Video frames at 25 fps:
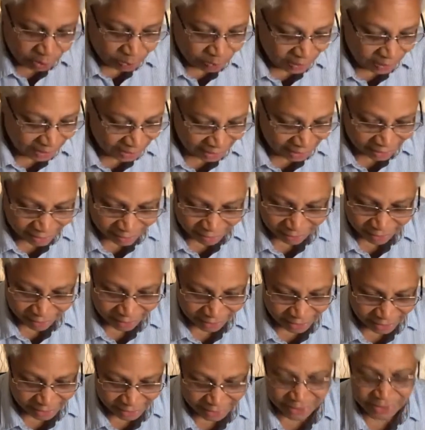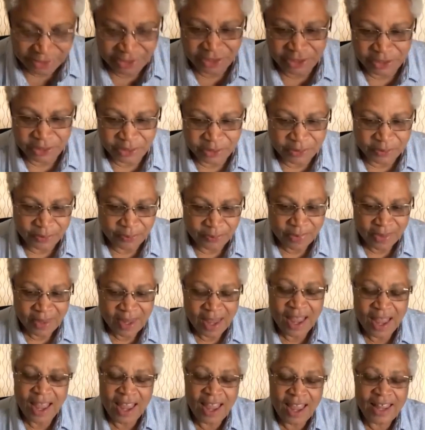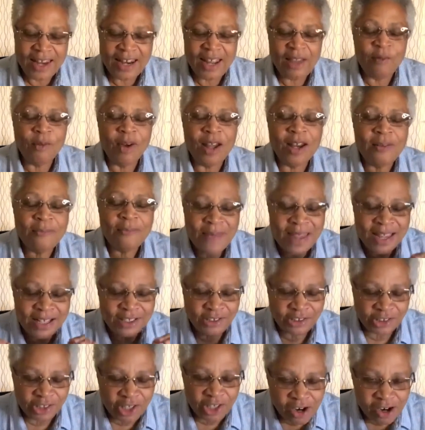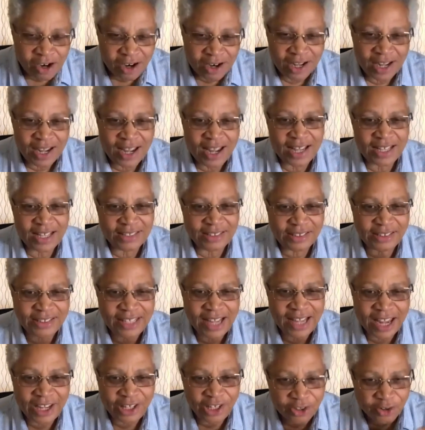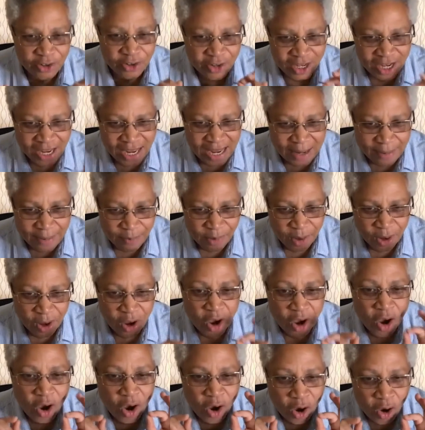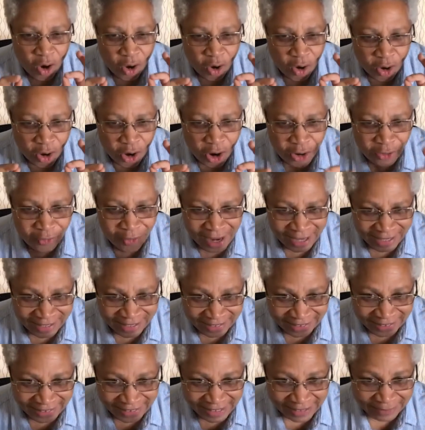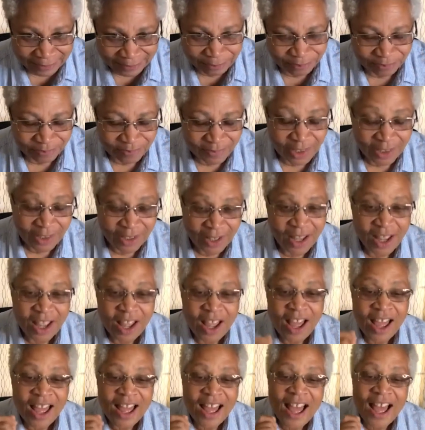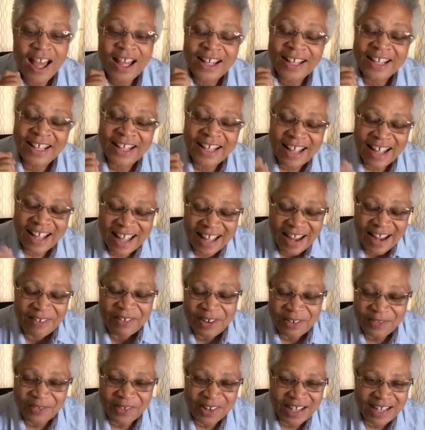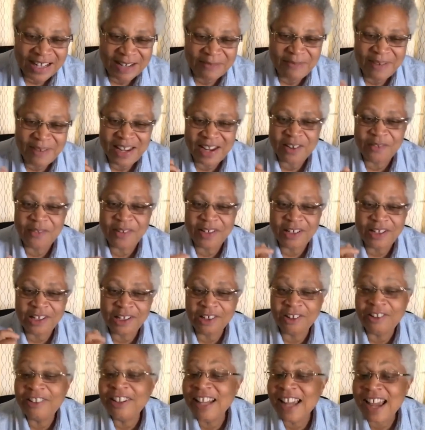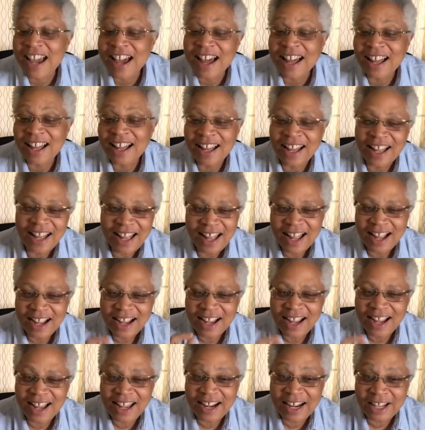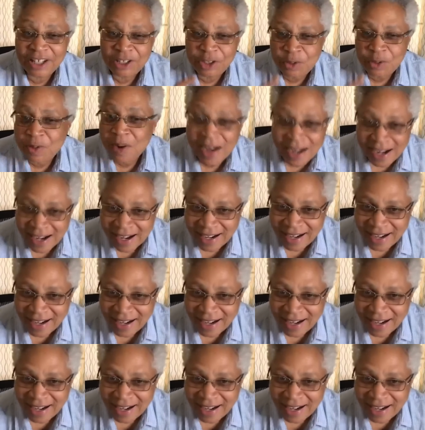be here talking to you. And I want to make sure and say your name correctly. Everyone, I'm here with Gloria Garayua.